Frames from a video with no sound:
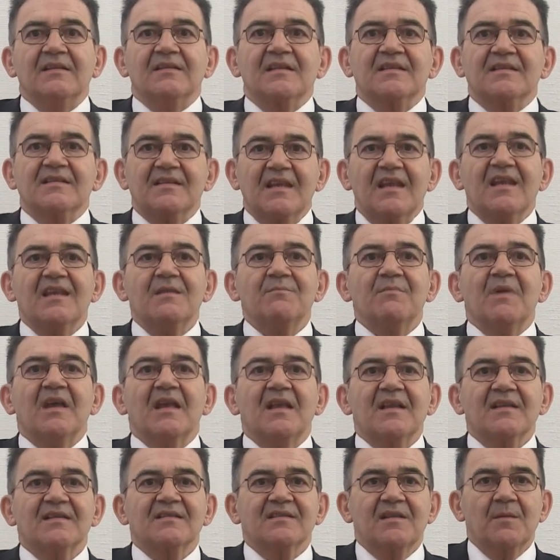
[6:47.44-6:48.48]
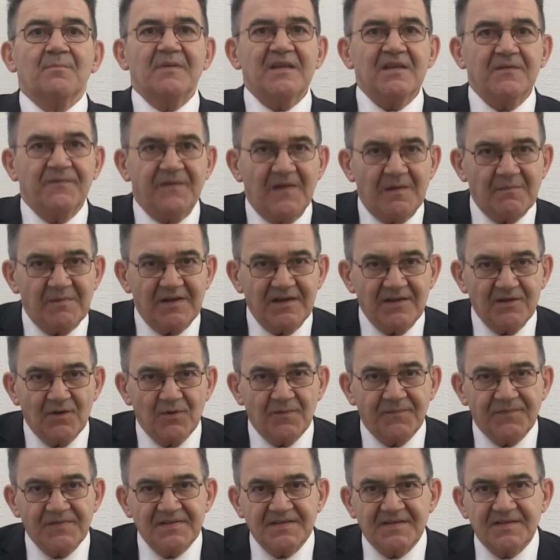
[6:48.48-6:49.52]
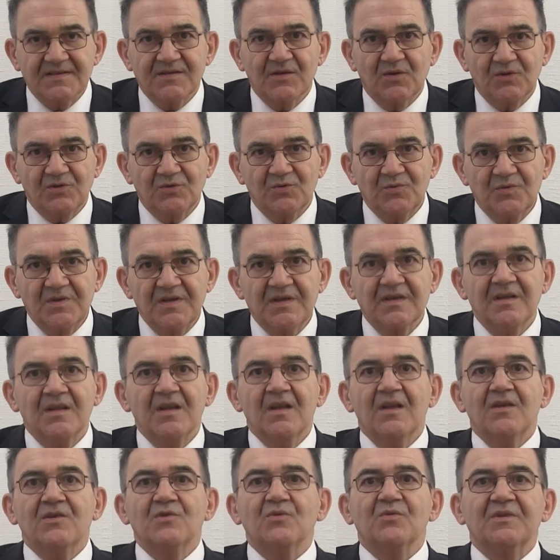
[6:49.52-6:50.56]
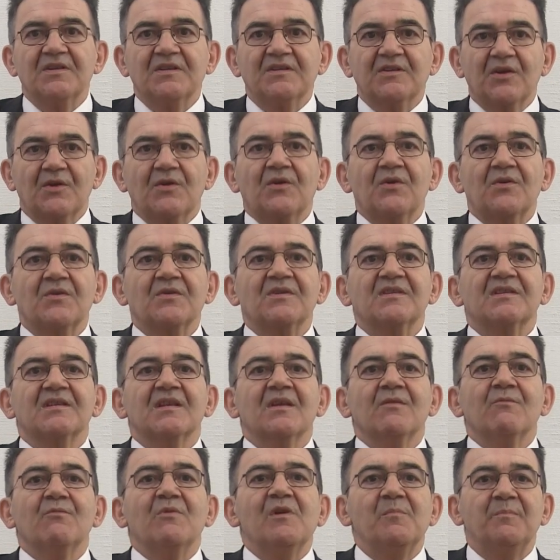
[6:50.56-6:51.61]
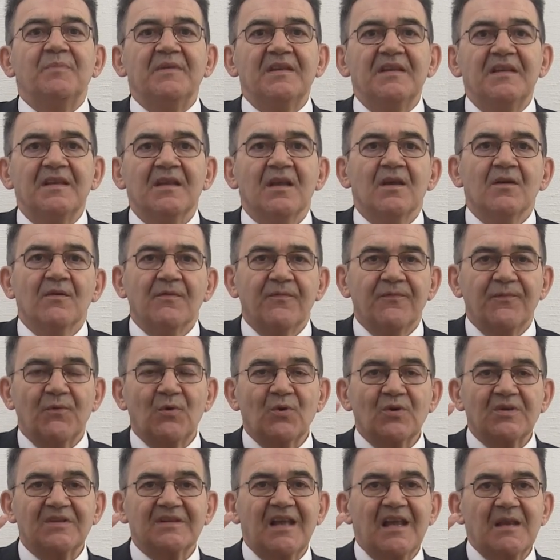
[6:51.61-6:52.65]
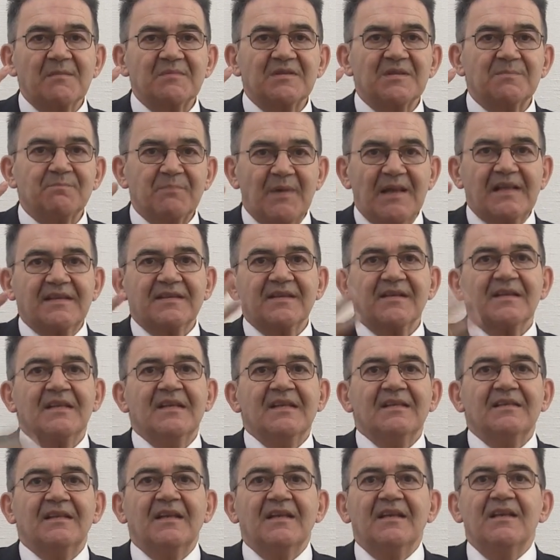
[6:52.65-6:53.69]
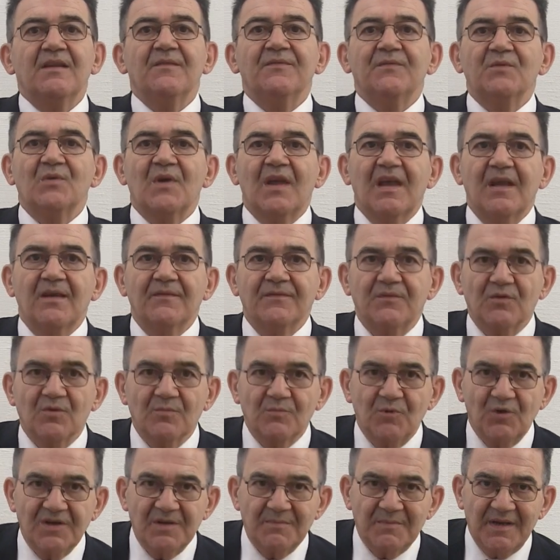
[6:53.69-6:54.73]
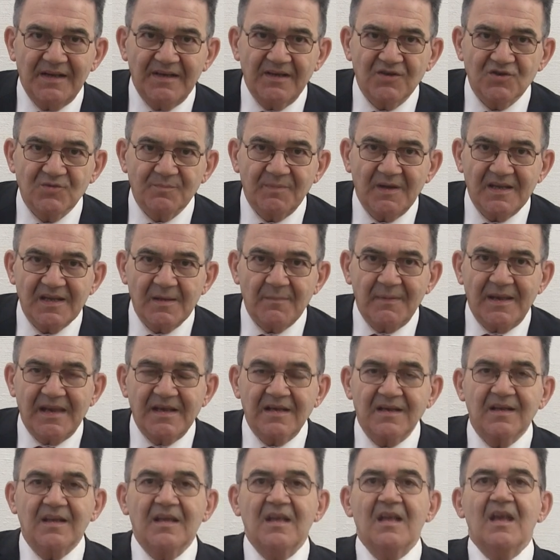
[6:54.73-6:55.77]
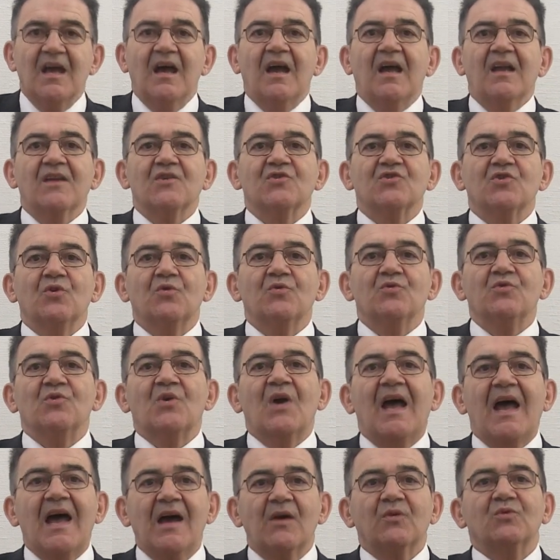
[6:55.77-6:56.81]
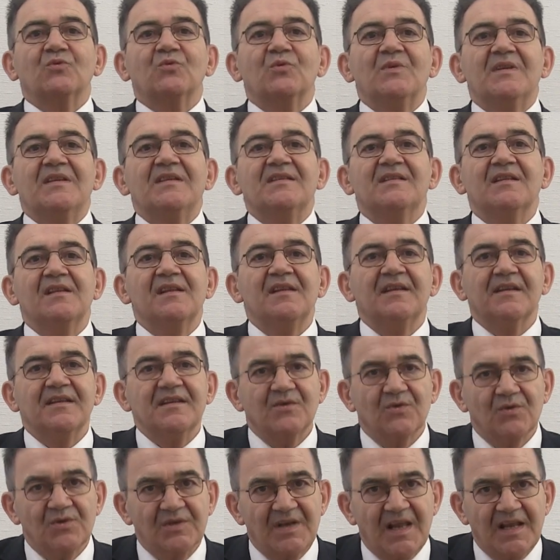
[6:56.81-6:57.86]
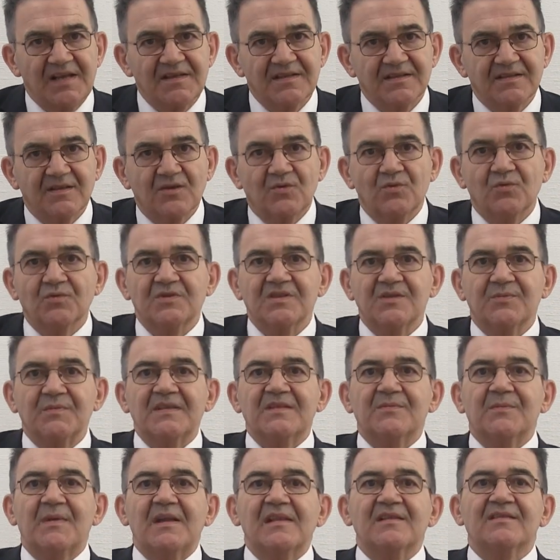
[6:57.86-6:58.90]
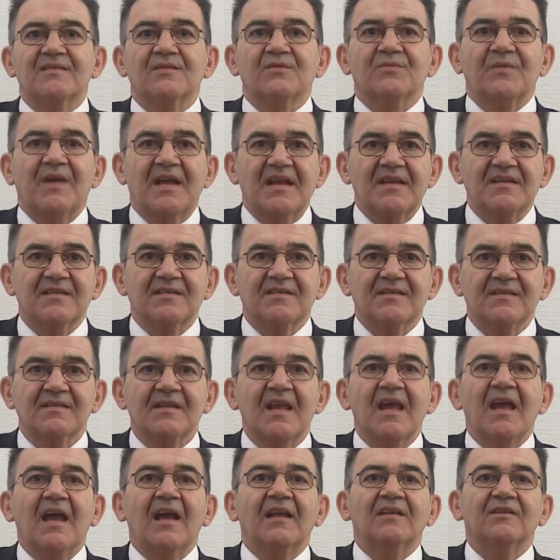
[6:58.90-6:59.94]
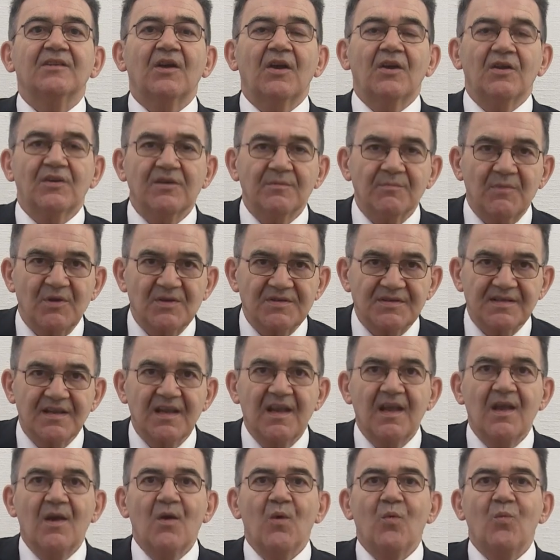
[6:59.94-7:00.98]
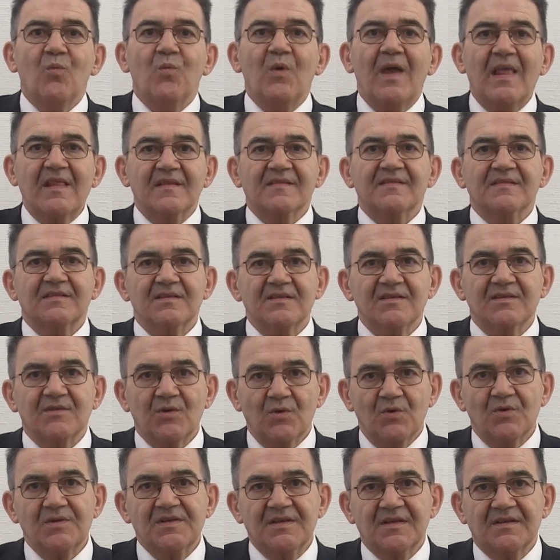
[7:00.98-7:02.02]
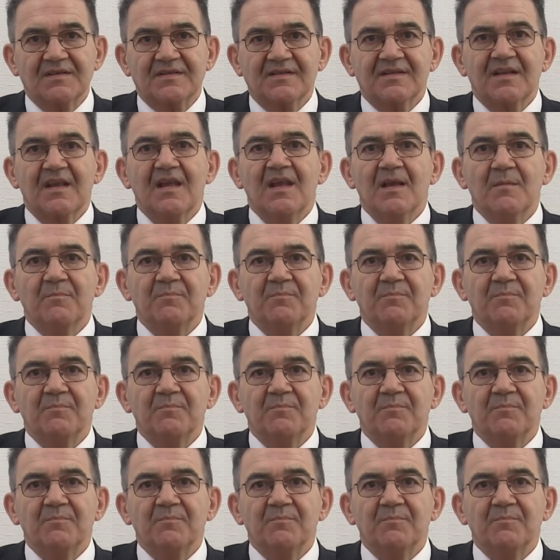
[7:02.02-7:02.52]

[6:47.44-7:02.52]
the same as the big family offices are doing, your returns will be 4 times better than if you have your money managed by a bank. I show you how to easily recognize the good Swiss wealth advisors and unmask wealth destroyers